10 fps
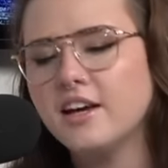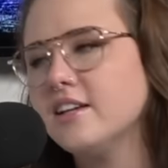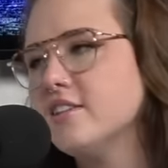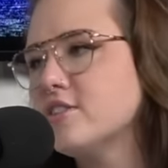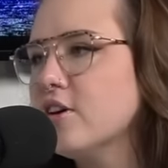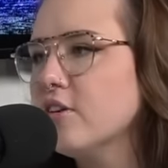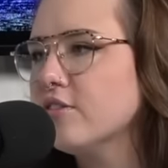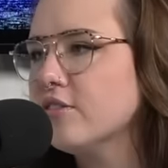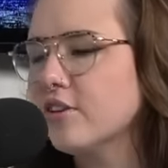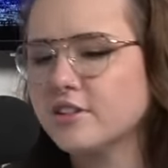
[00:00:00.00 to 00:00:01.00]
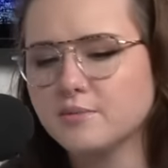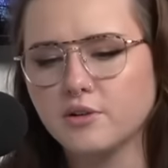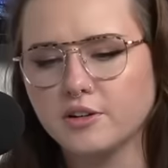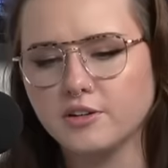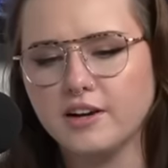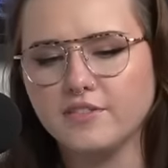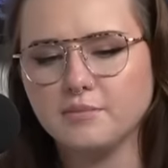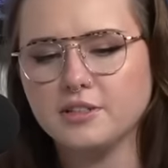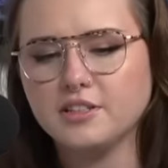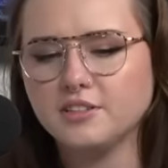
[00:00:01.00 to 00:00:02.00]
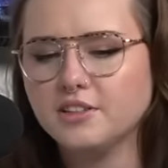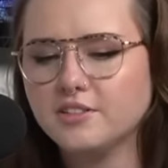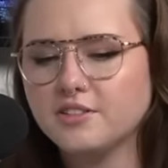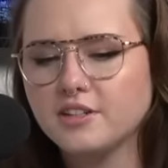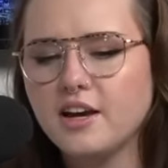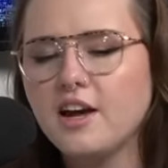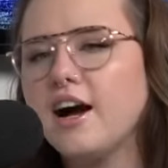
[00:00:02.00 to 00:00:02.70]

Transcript: It is known for its pornographic materials.